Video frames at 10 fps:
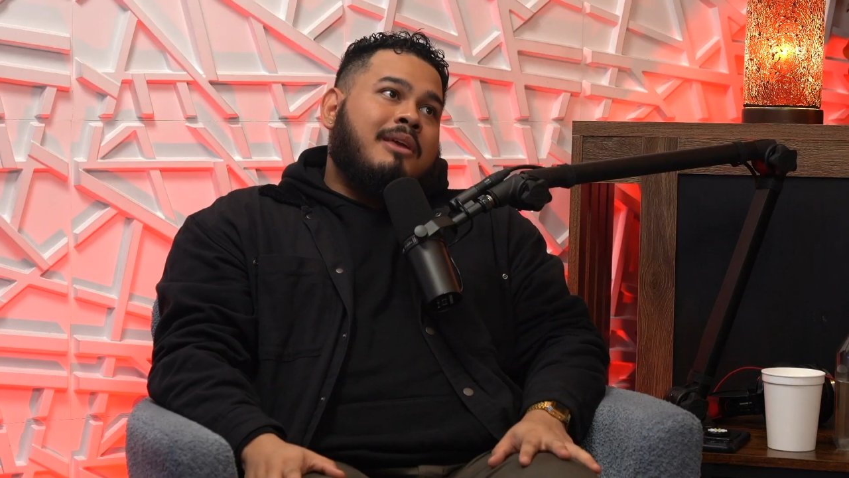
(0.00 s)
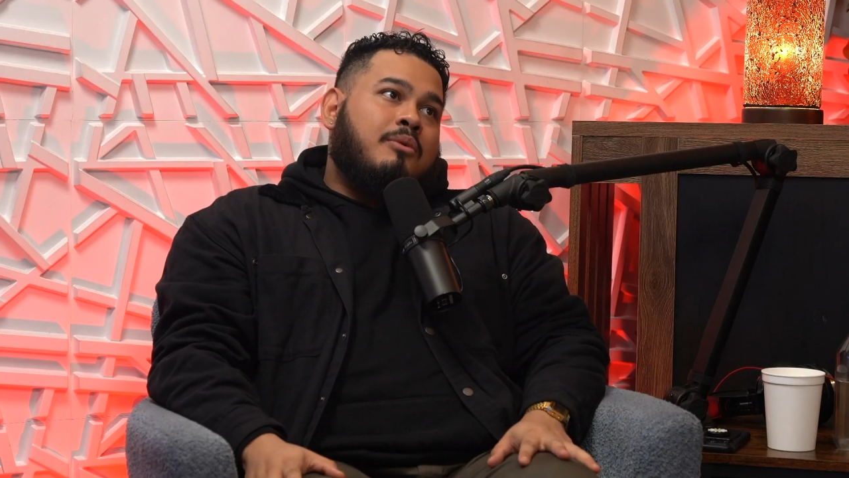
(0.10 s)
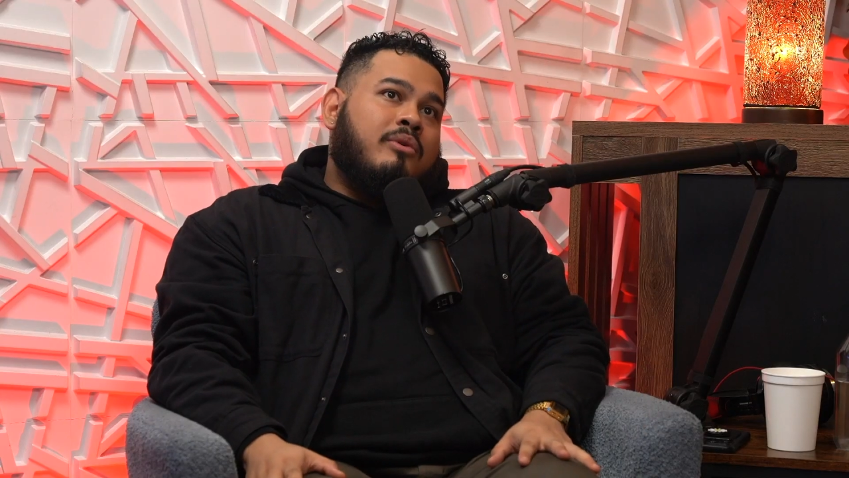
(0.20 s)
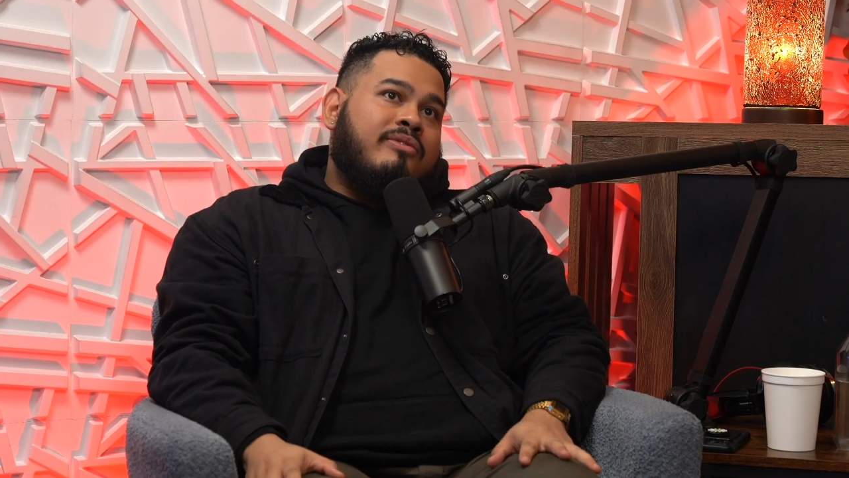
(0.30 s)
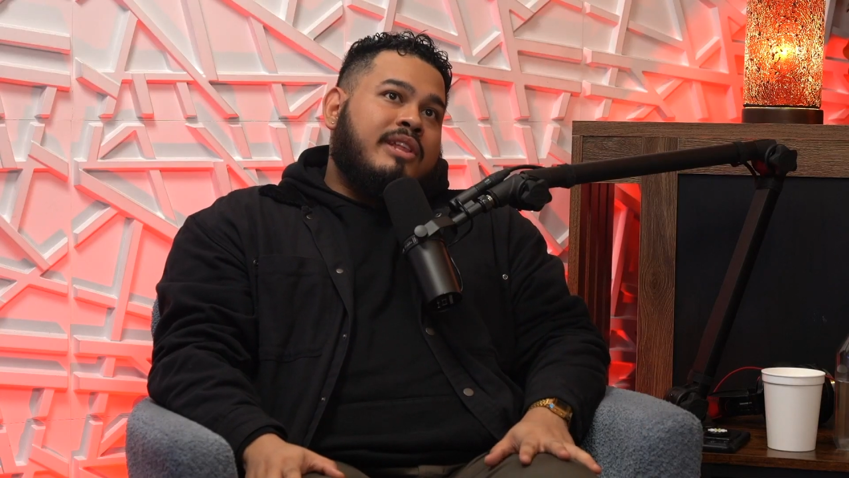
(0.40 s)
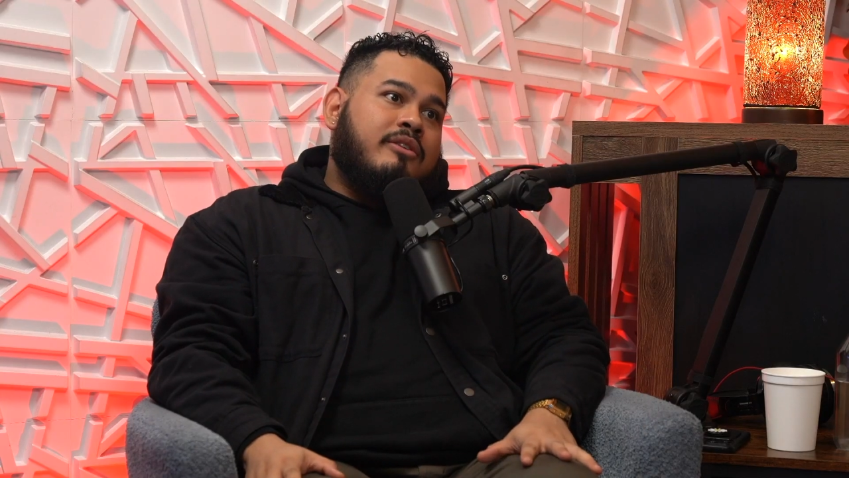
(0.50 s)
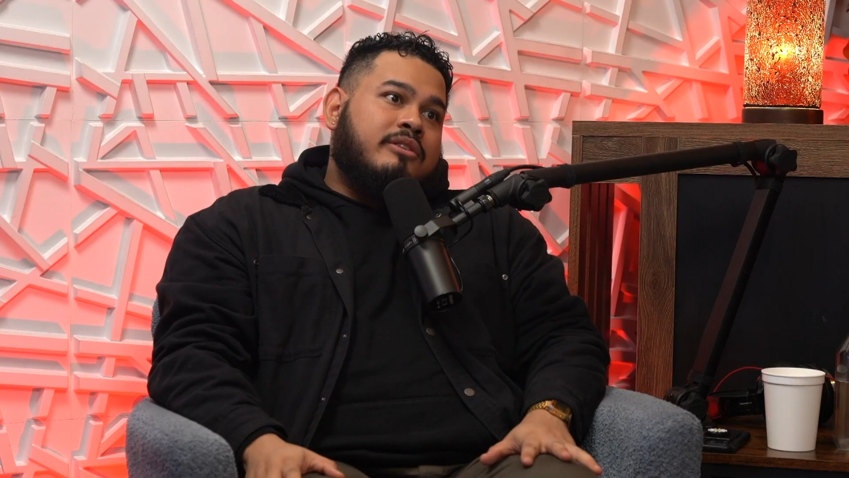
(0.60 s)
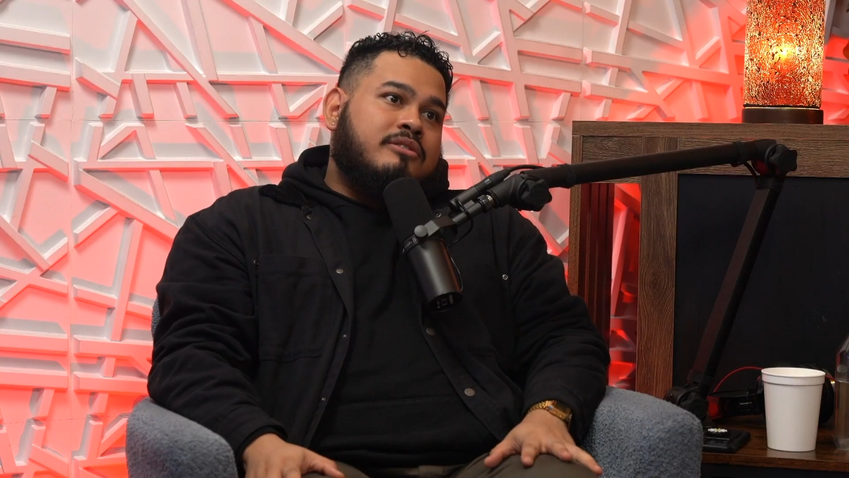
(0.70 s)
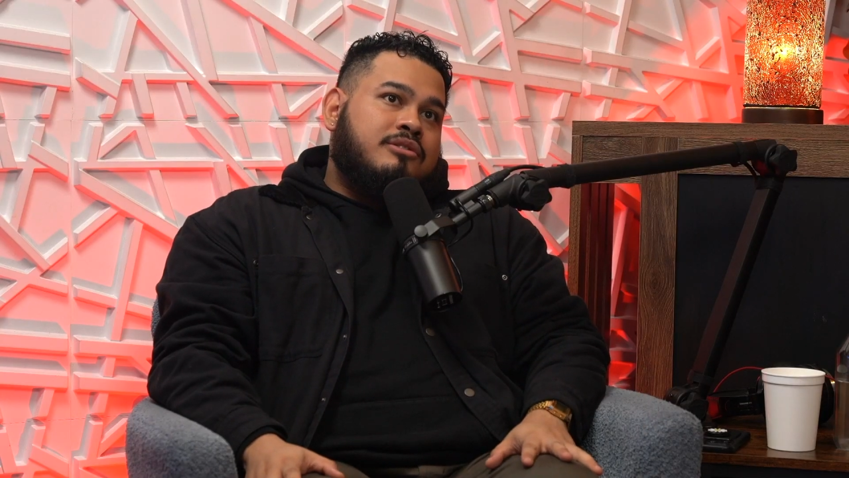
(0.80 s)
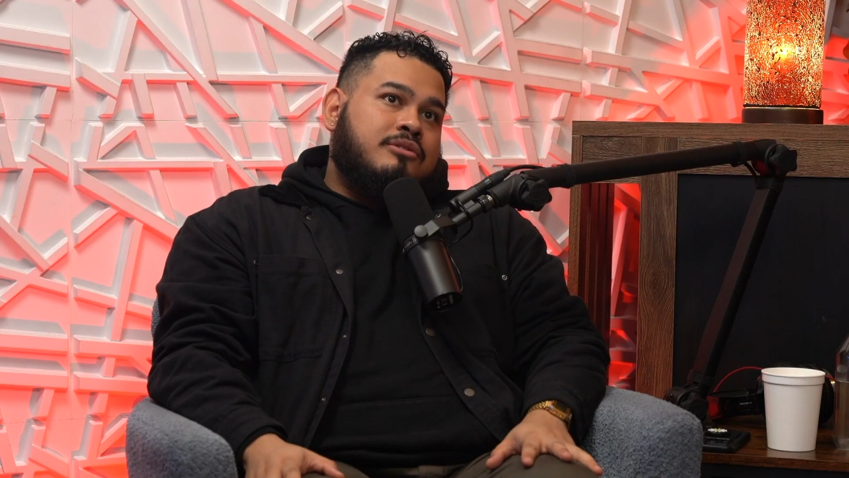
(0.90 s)
mean, with
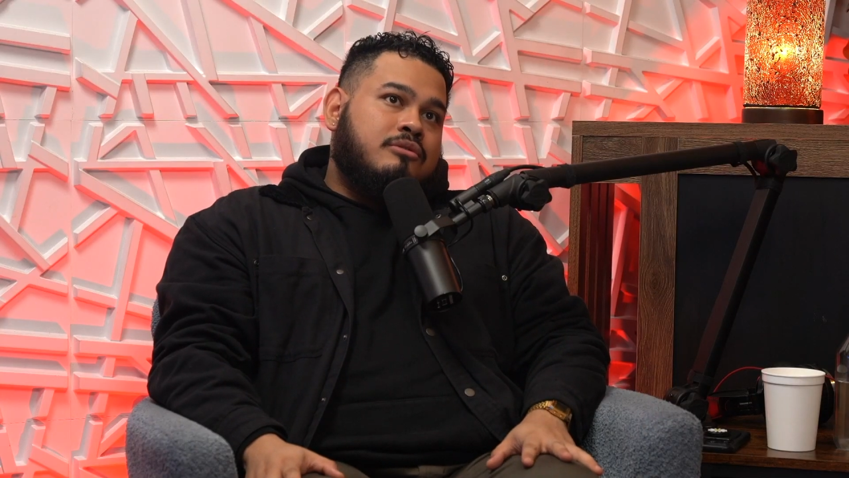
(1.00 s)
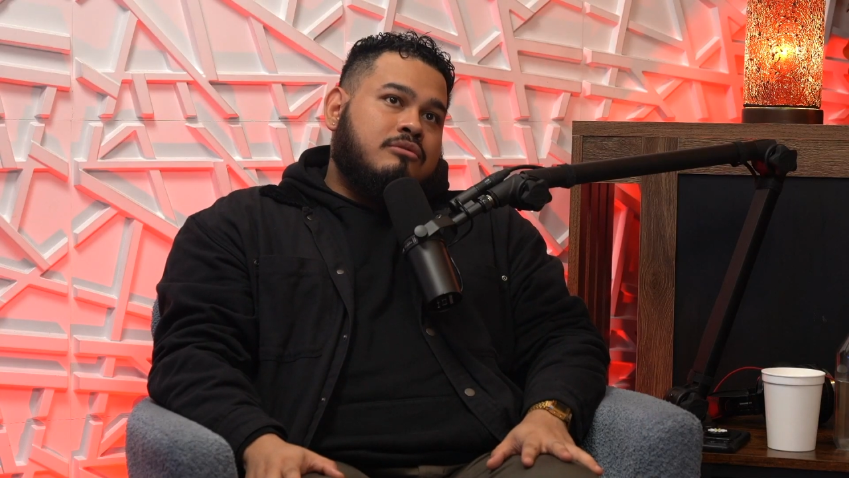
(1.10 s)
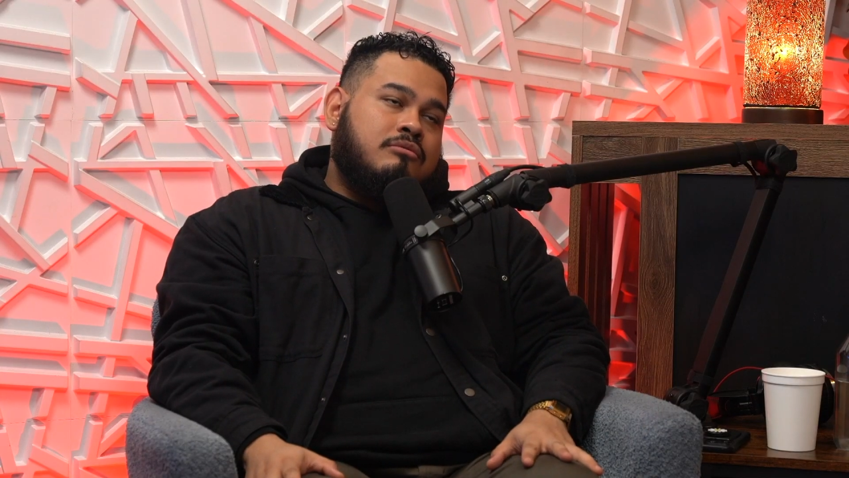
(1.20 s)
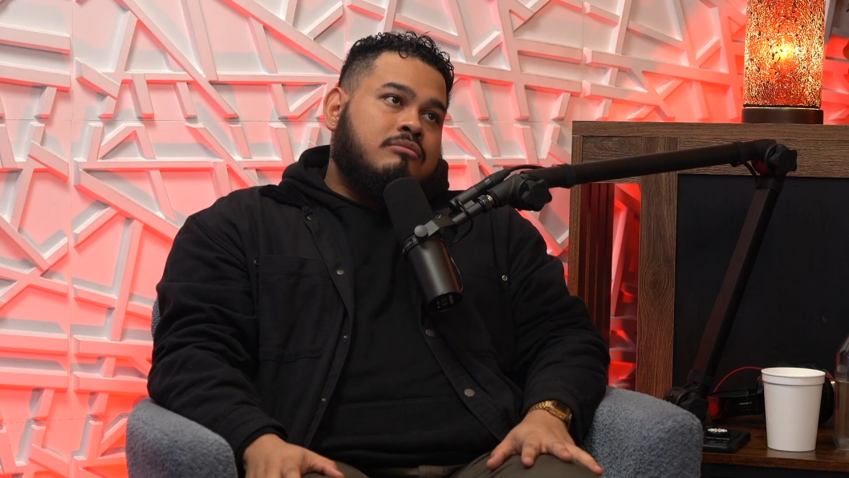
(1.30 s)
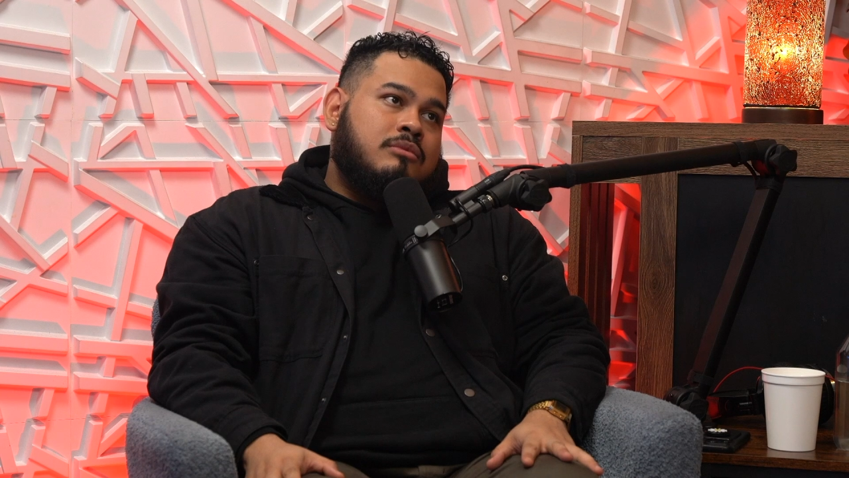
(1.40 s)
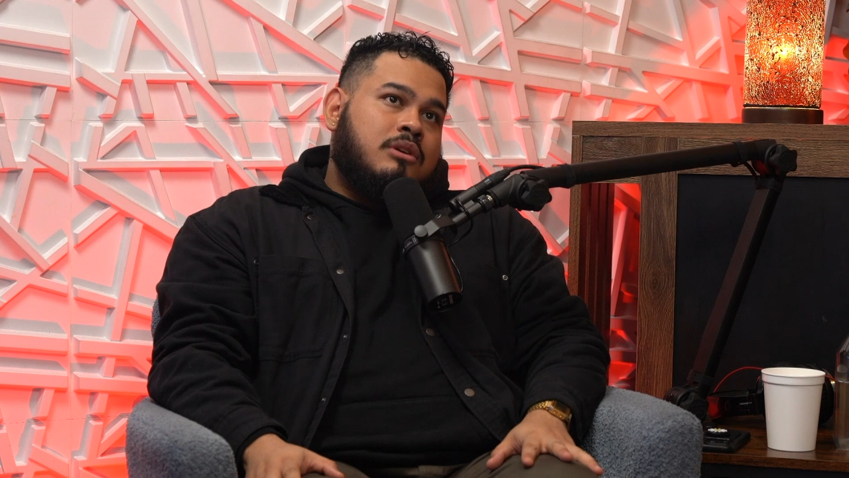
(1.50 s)
Flagrant Two,